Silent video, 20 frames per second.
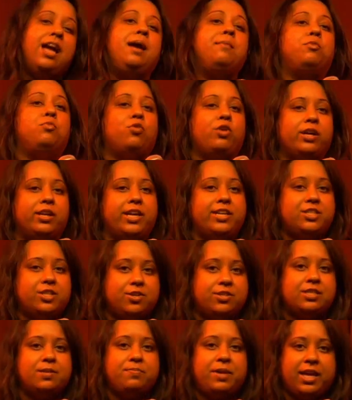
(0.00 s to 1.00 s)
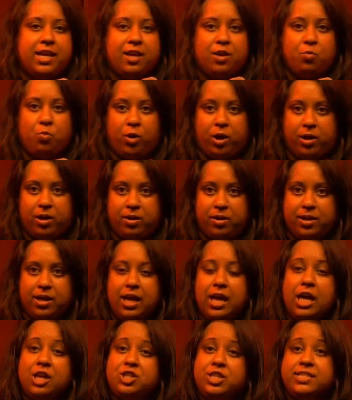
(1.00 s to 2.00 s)
But what can I do to make it work?
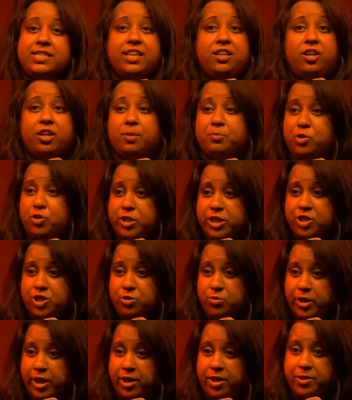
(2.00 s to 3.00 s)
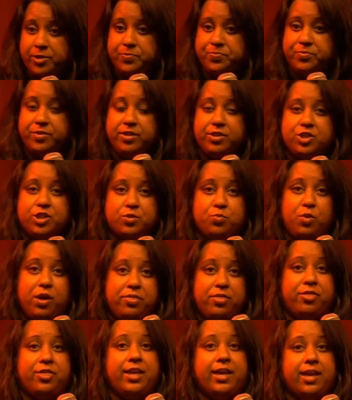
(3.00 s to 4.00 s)
She said, look, I'm a traditional girl, just
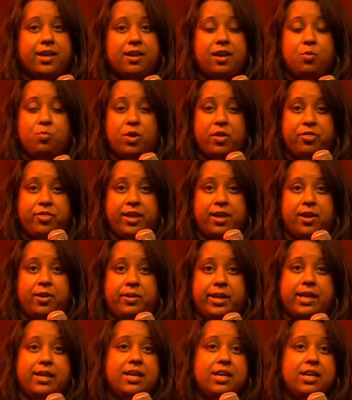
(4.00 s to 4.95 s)
one thing and one thing only,